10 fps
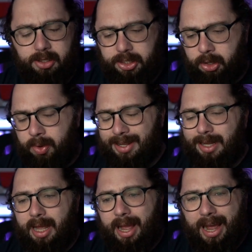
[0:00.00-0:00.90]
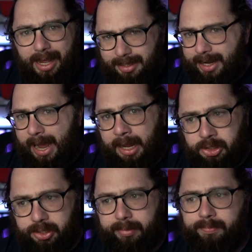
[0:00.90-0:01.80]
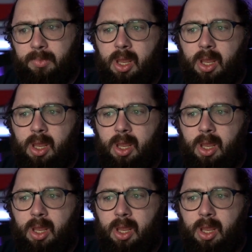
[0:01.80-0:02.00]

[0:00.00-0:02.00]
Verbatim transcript: So as an action,